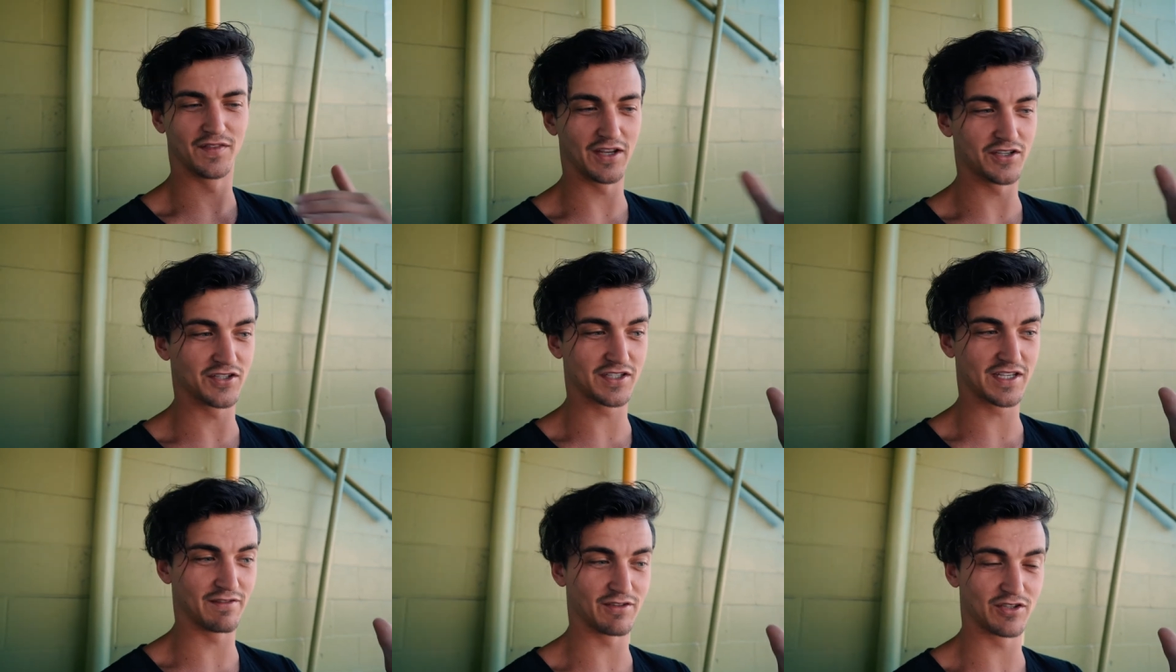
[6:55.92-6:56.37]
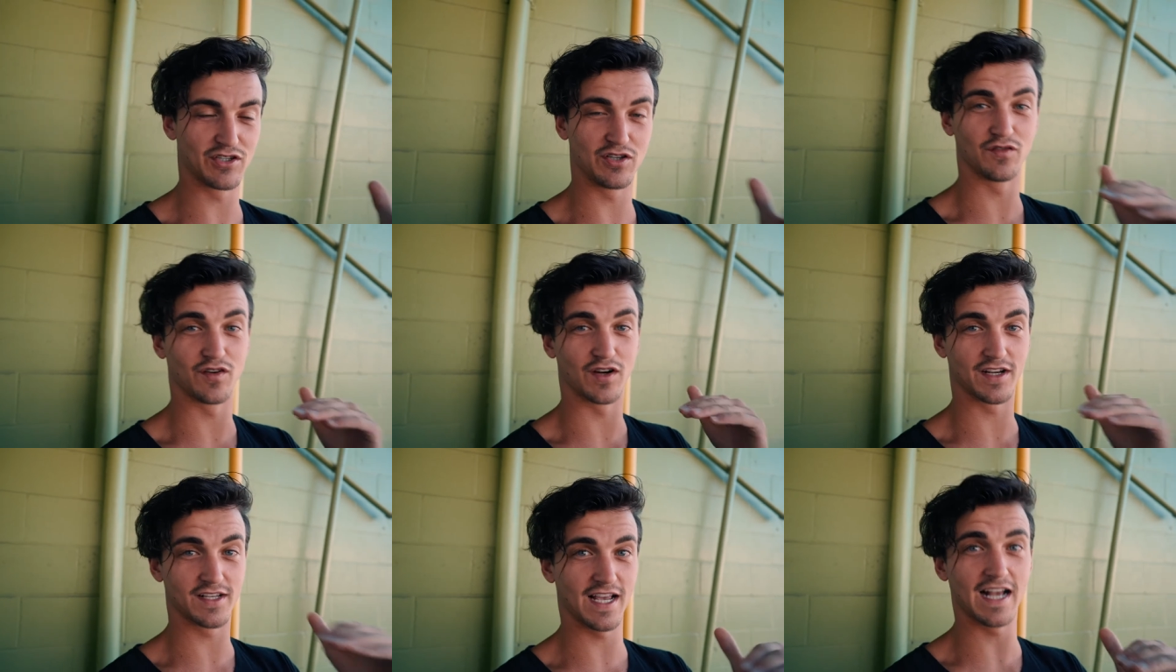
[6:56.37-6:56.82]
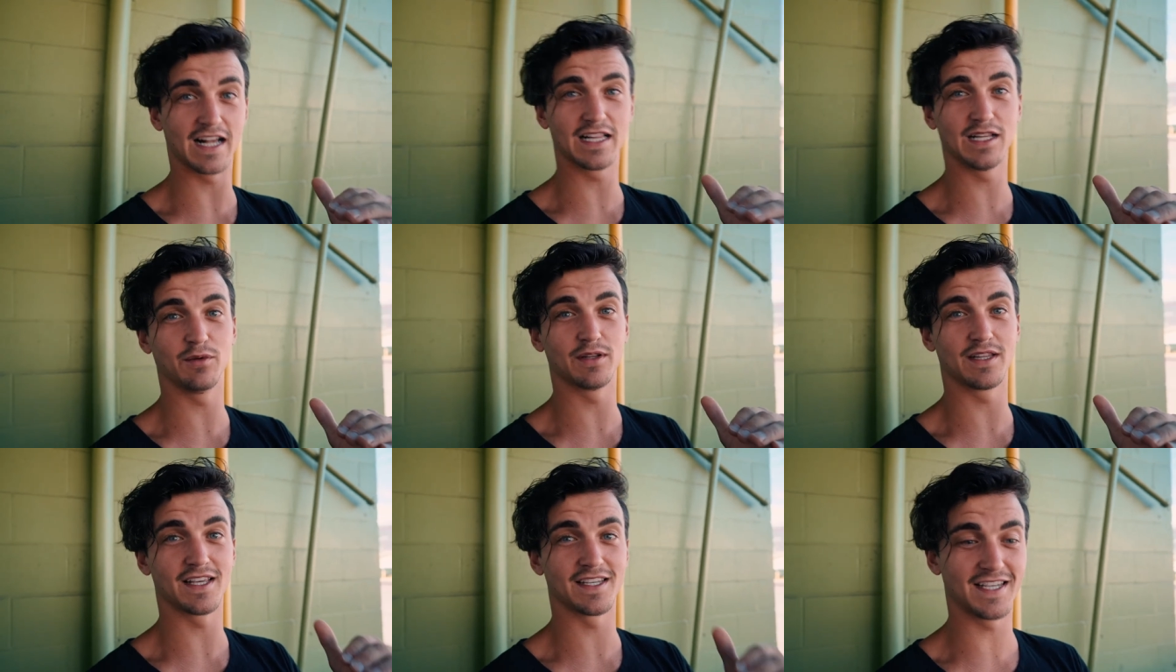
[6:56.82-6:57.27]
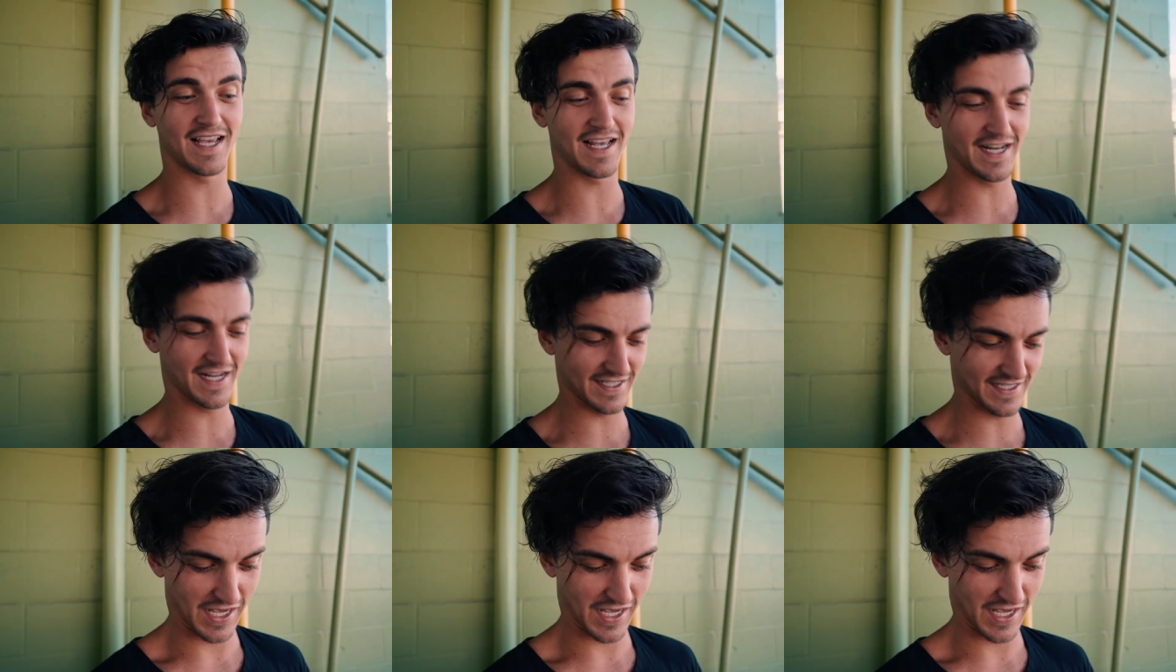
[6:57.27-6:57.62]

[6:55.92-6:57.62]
They just give it to you for exactly what they say it is.